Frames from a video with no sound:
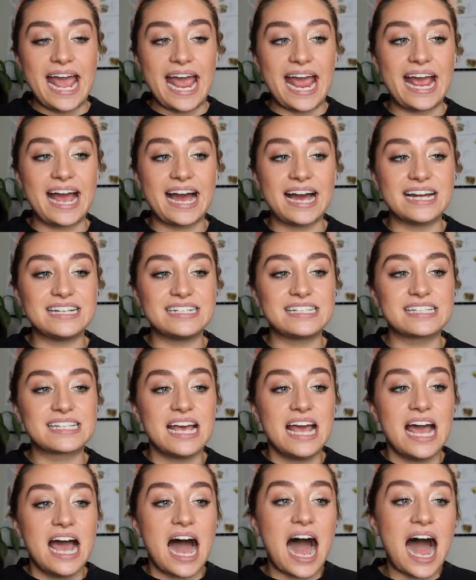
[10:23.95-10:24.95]
and
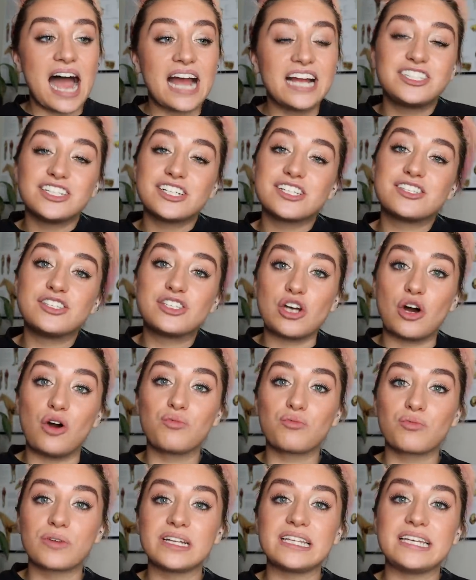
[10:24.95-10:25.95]
I just
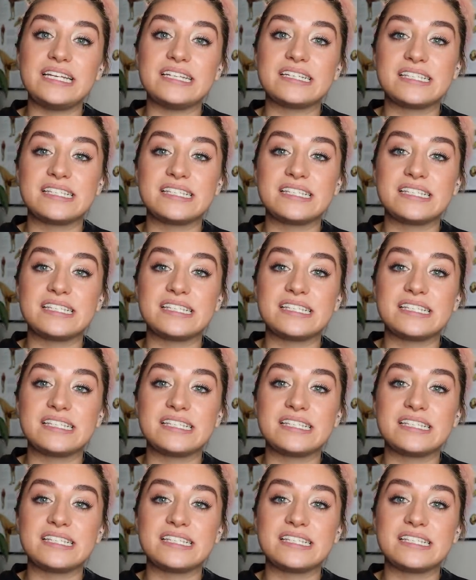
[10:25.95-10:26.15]
don't really